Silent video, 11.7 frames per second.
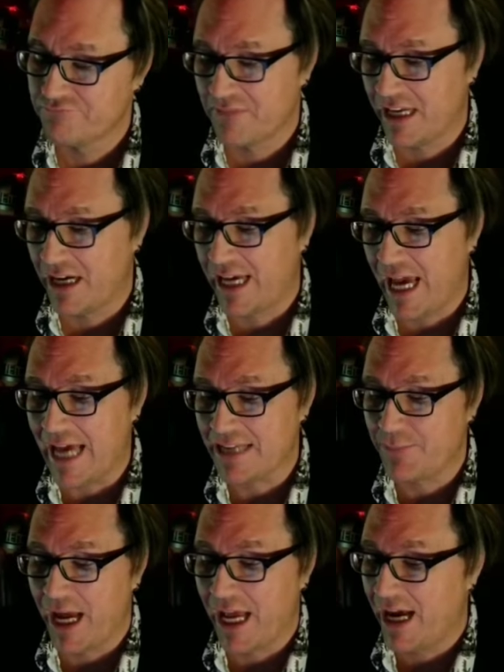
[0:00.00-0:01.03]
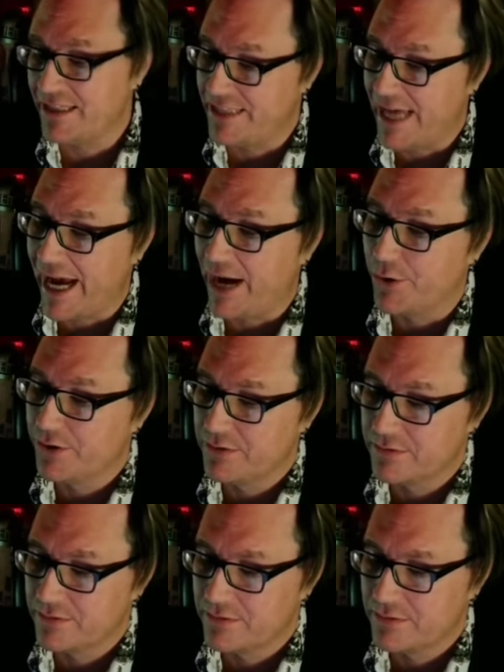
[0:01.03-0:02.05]
And I cast my eyes down,
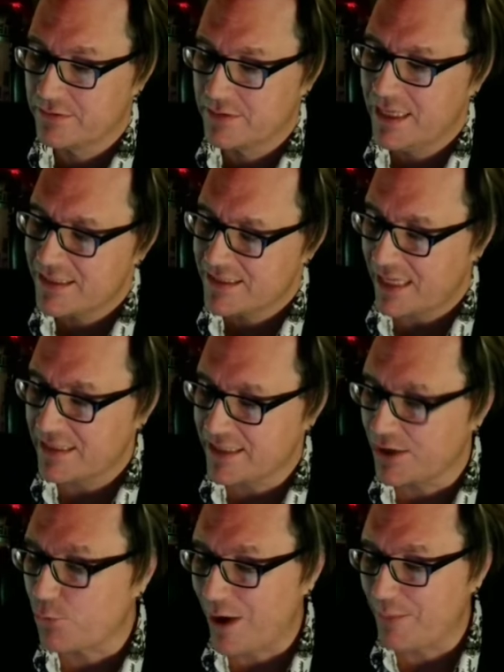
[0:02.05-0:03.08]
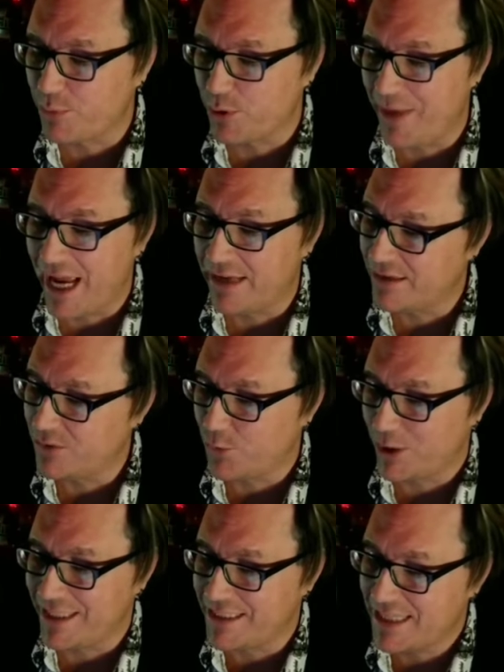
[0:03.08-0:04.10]
sensing a reprimand in
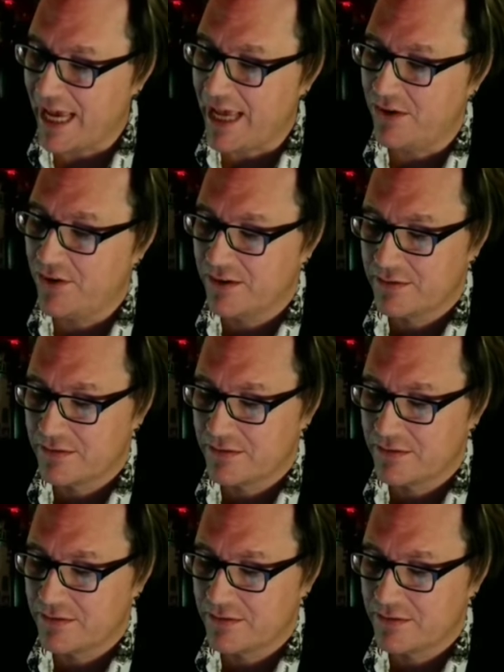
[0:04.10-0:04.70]
what he said,